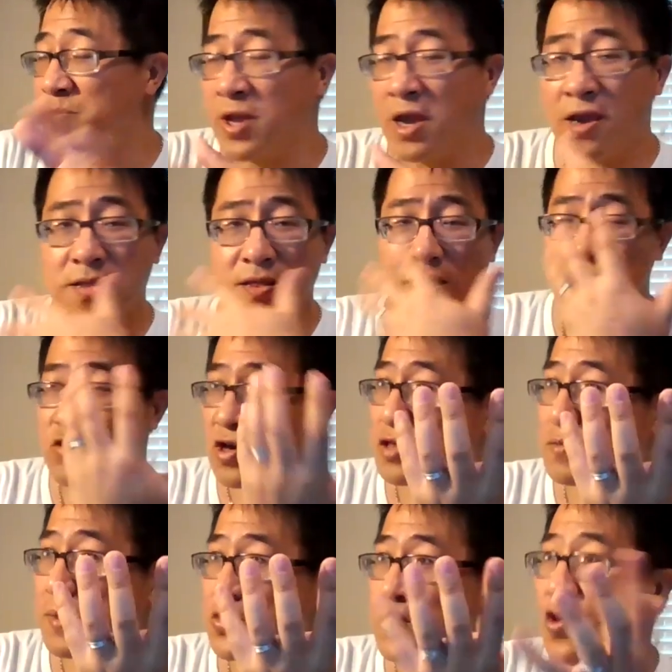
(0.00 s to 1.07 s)
take
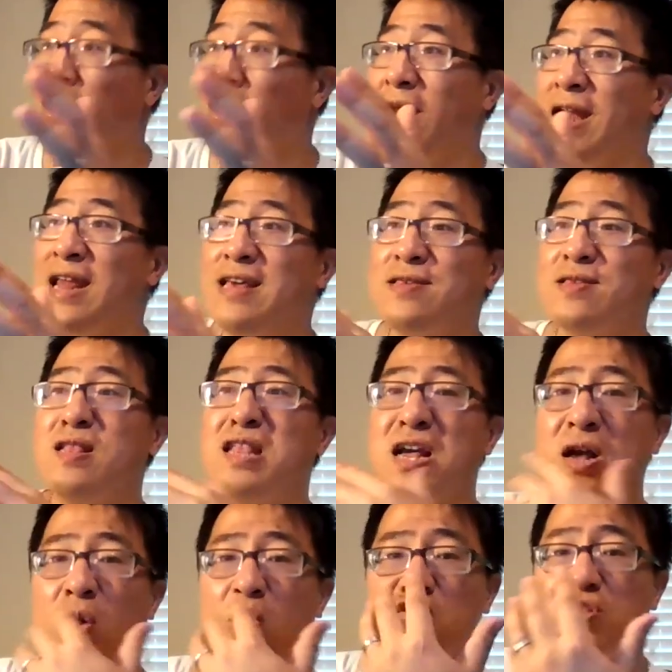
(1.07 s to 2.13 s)
adjustments, or at least
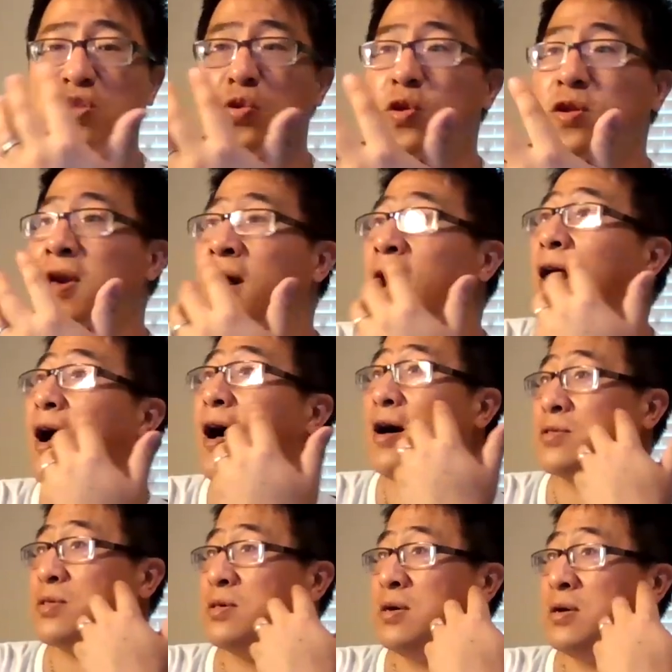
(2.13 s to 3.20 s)
negotiate really
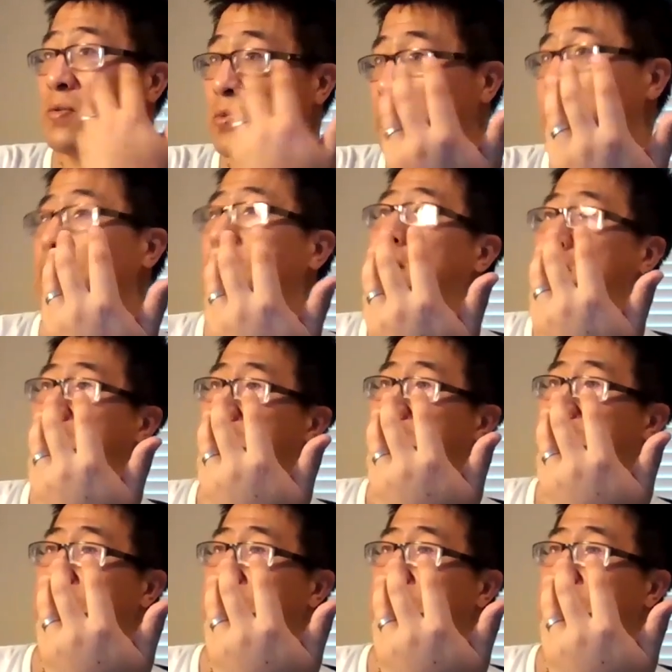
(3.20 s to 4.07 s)
hard with auditors.